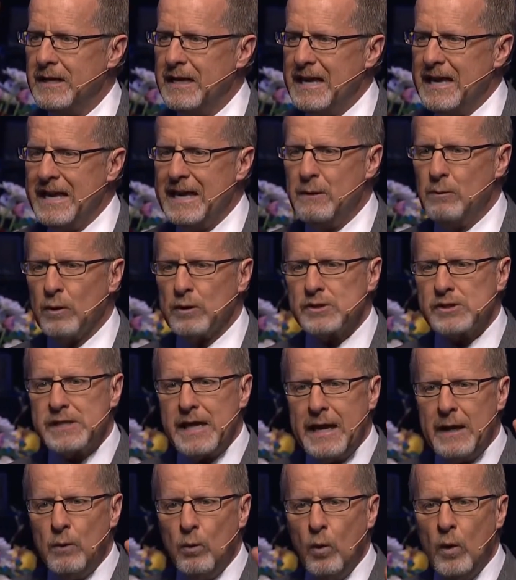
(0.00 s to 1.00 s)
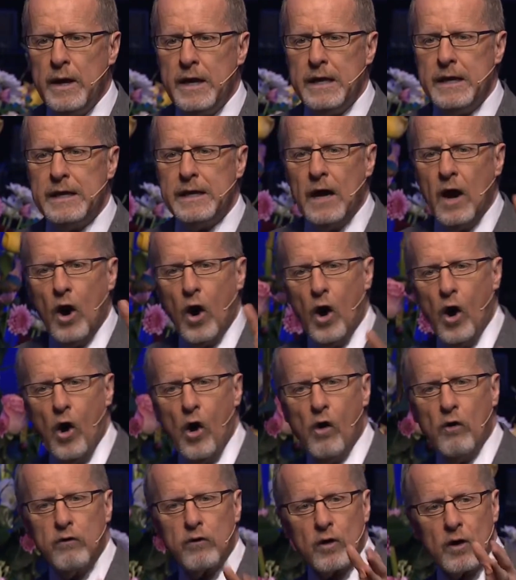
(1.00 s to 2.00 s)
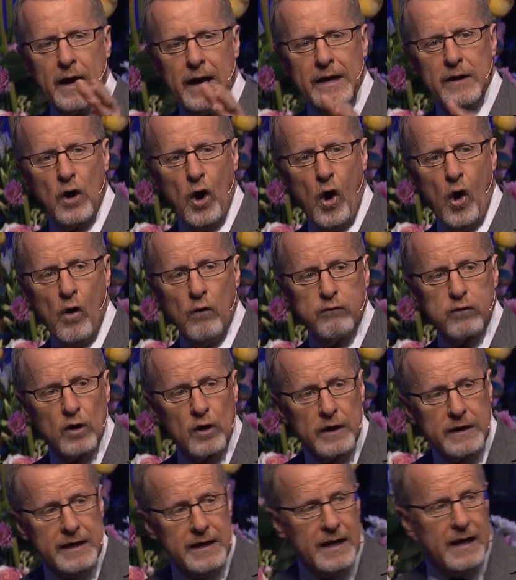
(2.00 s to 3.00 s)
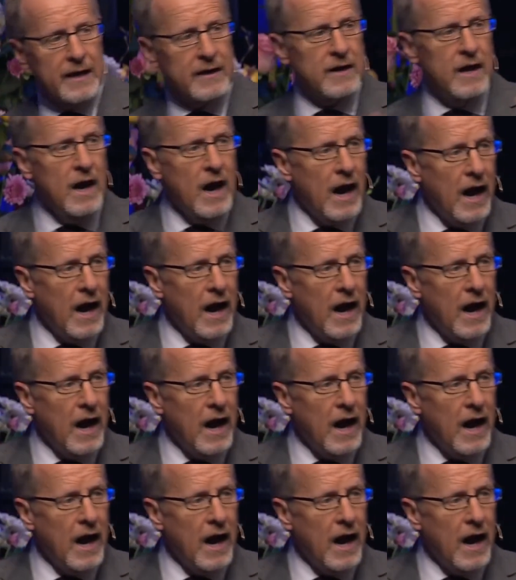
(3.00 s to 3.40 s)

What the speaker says: He will say we over and over again,